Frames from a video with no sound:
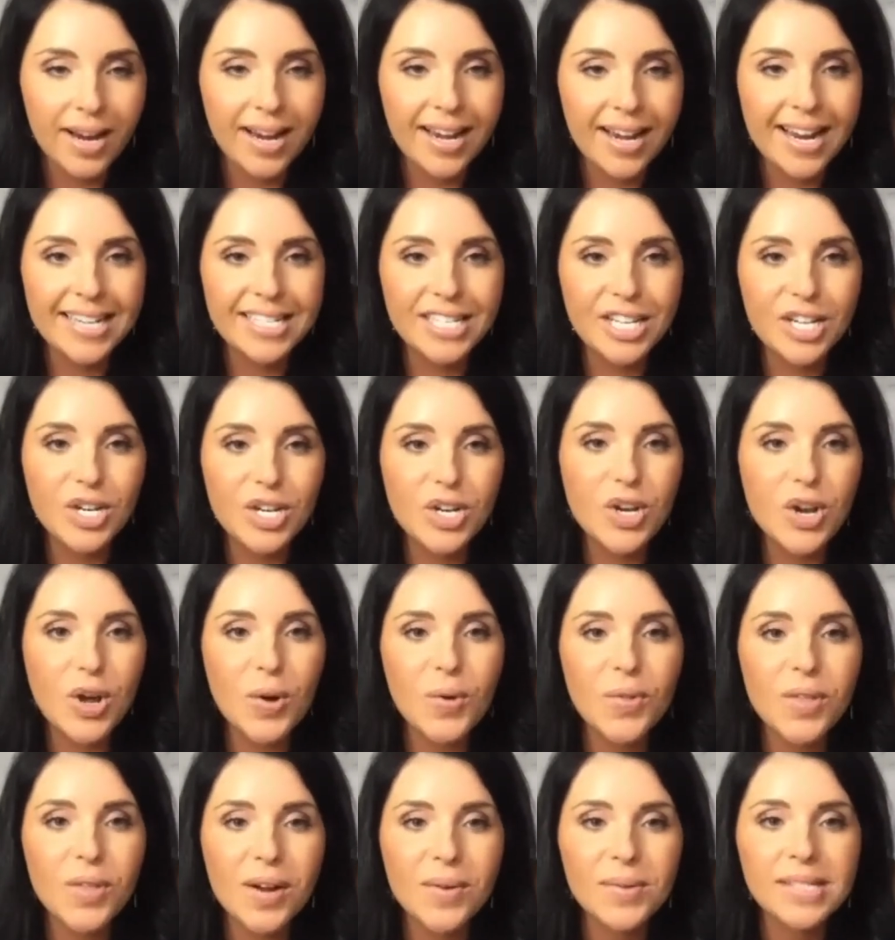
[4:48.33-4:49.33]
I didn't know that
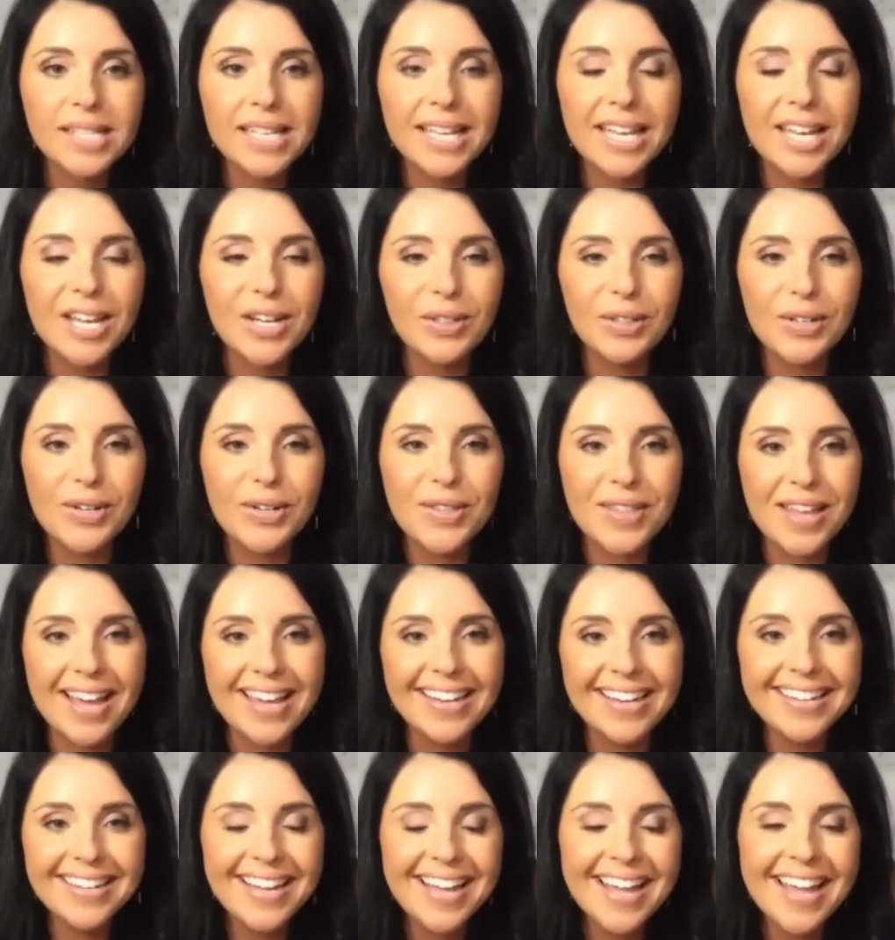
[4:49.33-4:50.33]
I was a healer then.